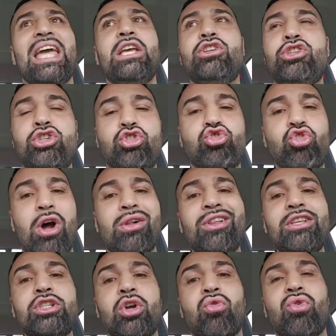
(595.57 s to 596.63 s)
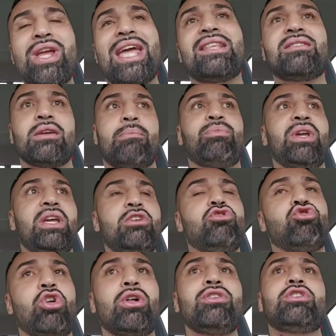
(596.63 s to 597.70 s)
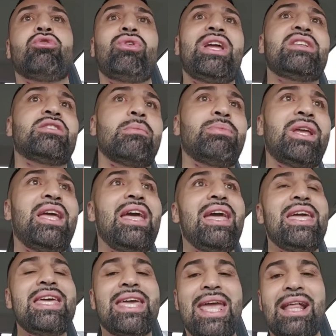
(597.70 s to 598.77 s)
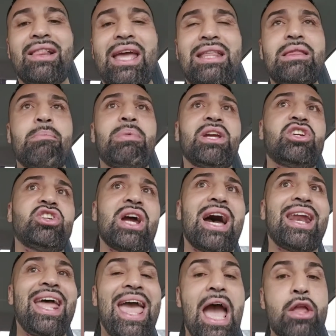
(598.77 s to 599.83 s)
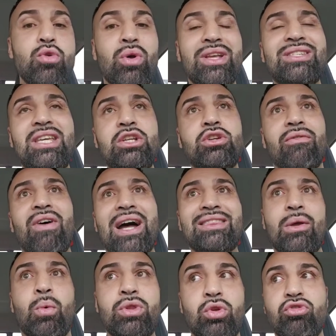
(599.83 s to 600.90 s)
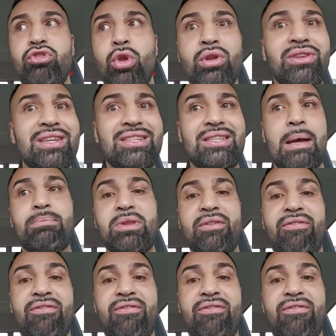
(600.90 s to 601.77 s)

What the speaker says: struggling to create something. He can't land the big shot. And you can see Gervonta with those little deceptive